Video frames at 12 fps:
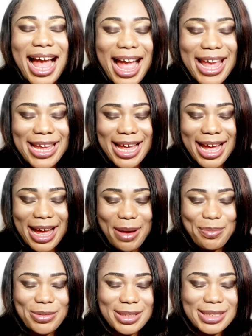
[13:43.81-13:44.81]
I
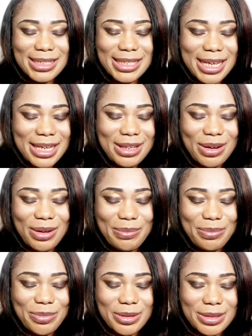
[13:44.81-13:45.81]
am not seeing
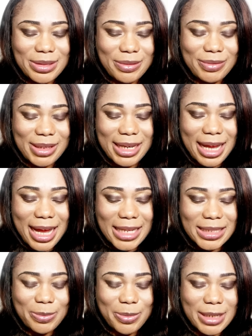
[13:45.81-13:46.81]
most of the
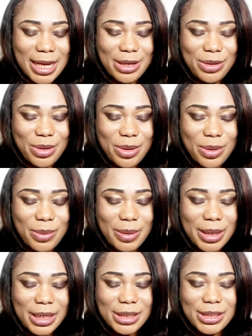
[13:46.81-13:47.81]
cast, but I
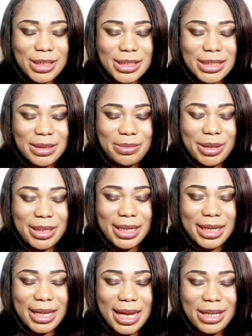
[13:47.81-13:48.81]
know, just a
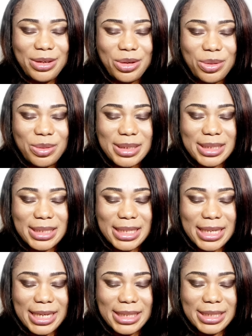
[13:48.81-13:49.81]
minute, I know this
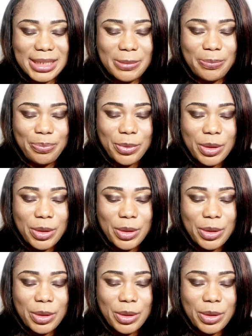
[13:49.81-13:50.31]
lady,